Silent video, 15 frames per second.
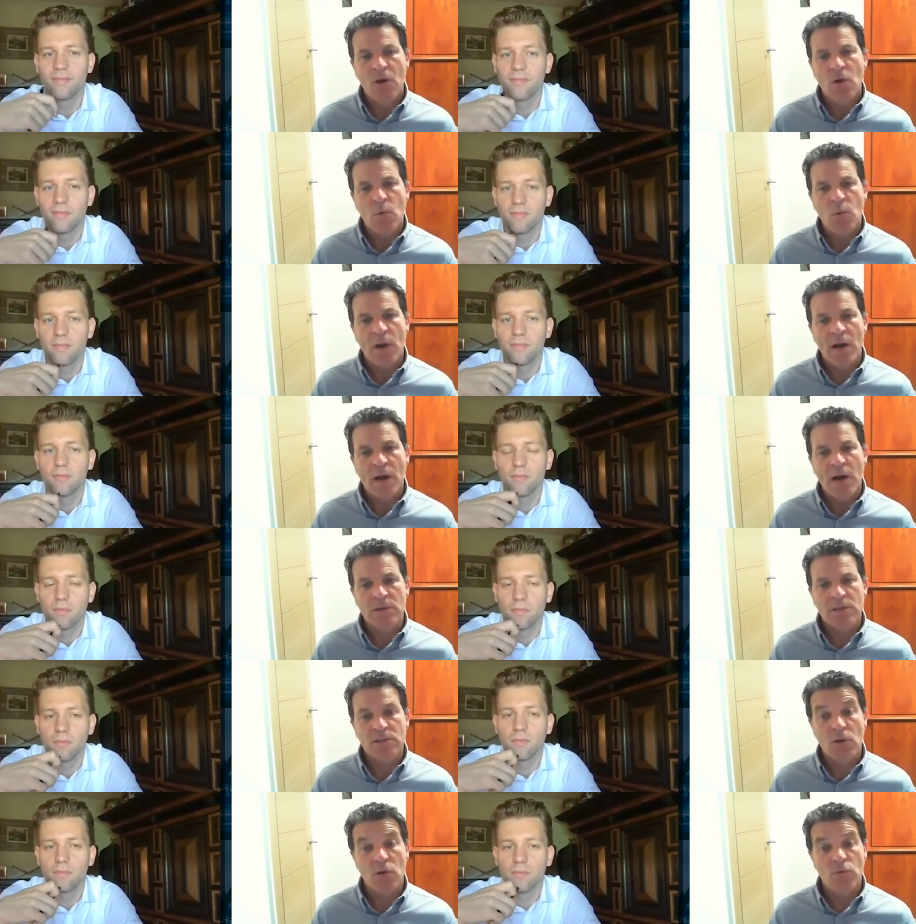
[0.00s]

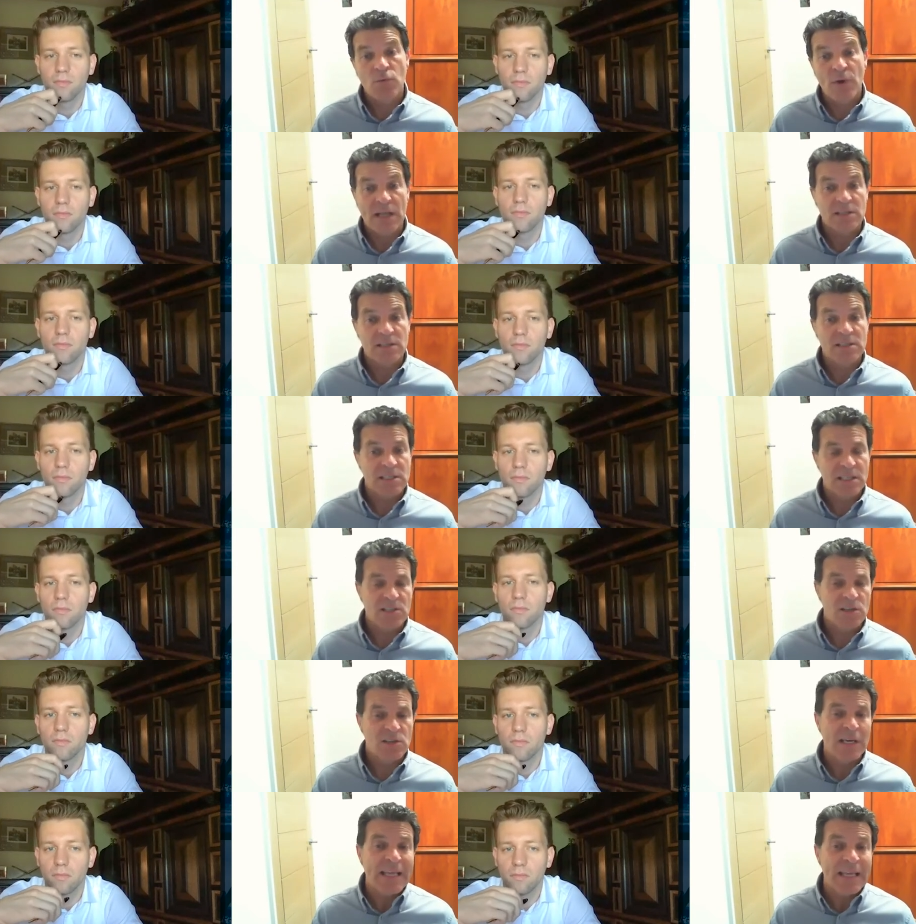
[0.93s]
Speaker 1: whereas rats had
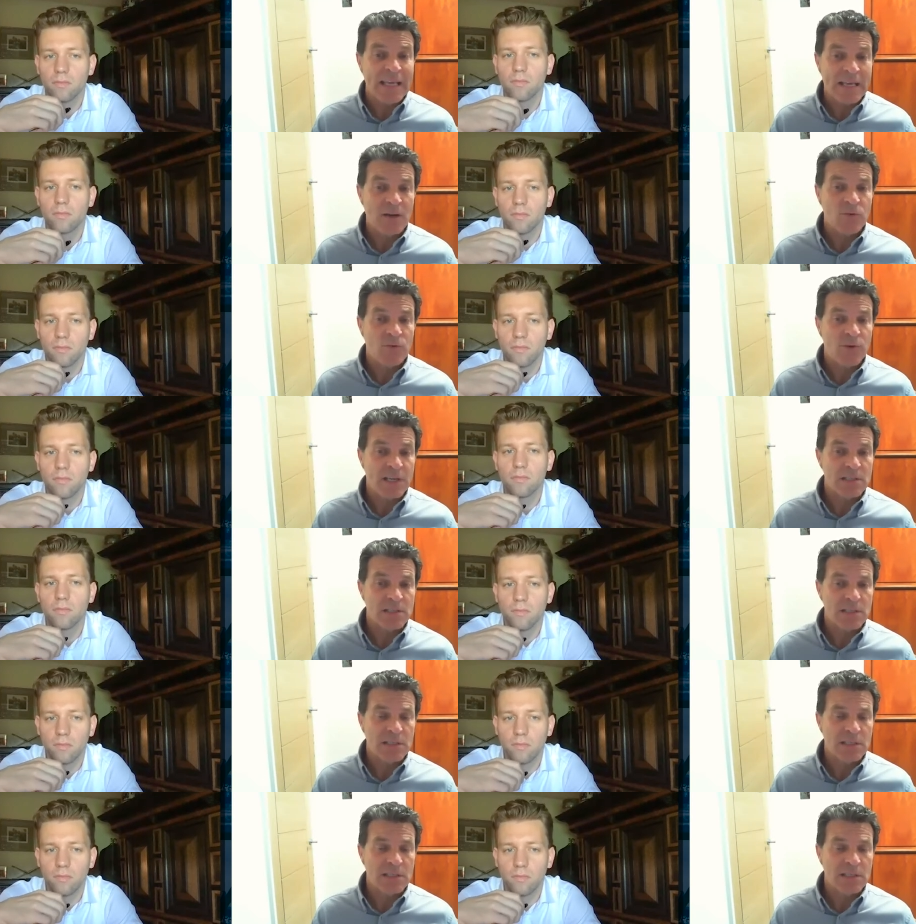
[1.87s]
certainly increased.